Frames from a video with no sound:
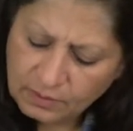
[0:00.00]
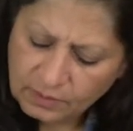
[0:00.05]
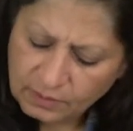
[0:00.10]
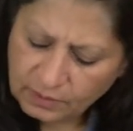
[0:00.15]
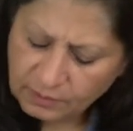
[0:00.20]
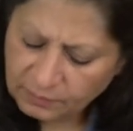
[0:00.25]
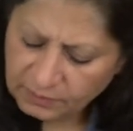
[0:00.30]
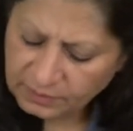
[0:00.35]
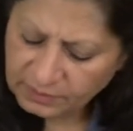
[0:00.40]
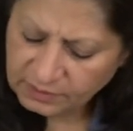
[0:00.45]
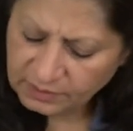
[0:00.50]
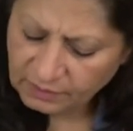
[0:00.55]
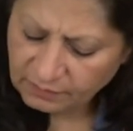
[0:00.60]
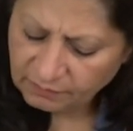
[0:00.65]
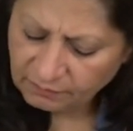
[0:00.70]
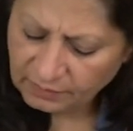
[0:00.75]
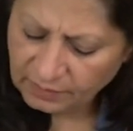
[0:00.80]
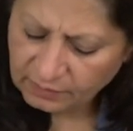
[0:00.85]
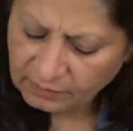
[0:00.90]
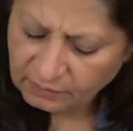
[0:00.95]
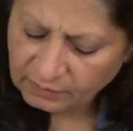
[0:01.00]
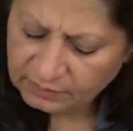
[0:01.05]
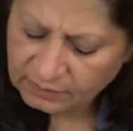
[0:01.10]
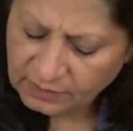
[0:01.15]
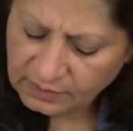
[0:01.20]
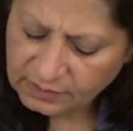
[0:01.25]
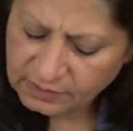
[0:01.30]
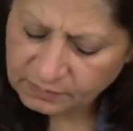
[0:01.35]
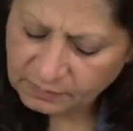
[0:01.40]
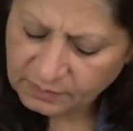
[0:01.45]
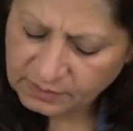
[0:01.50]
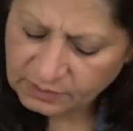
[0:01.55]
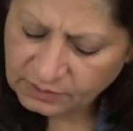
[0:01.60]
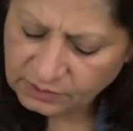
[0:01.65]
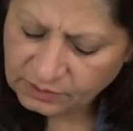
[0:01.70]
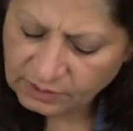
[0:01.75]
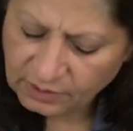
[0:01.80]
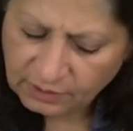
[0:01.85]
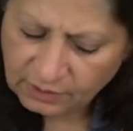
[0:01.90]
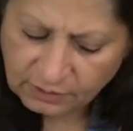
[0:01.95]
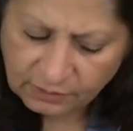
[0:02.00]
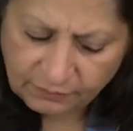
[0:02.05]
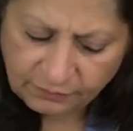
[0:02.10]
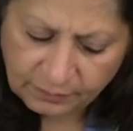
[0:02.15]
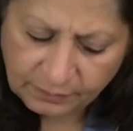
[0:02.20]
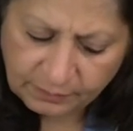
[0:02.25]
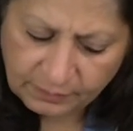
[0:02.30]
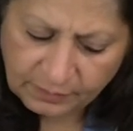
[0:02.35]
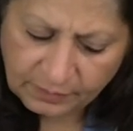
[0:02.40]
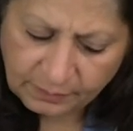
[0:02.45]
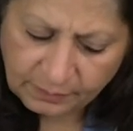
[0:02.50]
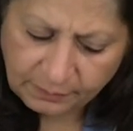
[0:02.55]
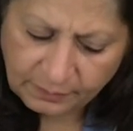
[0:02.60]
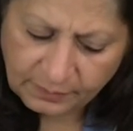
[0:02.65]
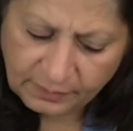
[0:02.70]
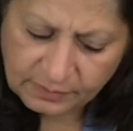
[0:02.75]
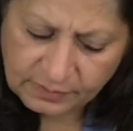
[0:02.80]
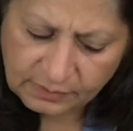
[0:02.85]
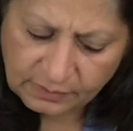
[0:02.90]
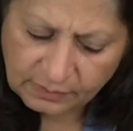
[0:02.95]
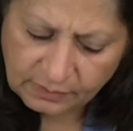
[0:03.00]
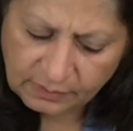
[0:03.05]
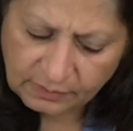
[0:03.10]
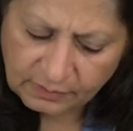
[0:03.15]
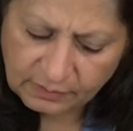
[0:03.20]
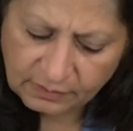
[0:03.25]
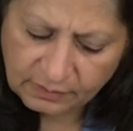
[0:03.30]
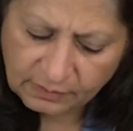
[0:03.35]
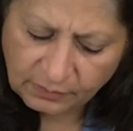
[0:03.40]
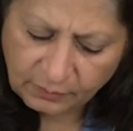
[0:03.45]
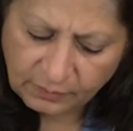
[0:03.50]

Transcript: you will receive like you know, a text message like you know, from your person here the